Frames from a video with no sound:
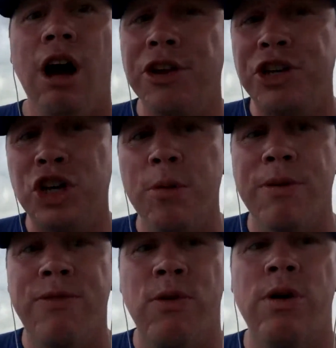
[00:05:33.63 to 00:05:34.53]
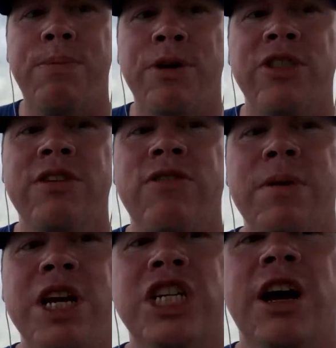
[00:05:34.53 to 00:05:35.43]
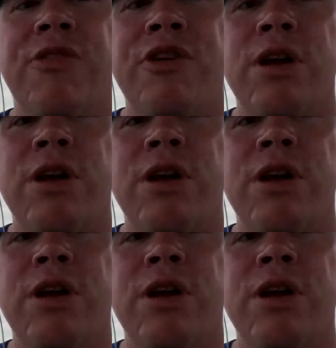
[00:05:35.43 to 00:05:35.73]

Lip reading: on the show before putting information out there.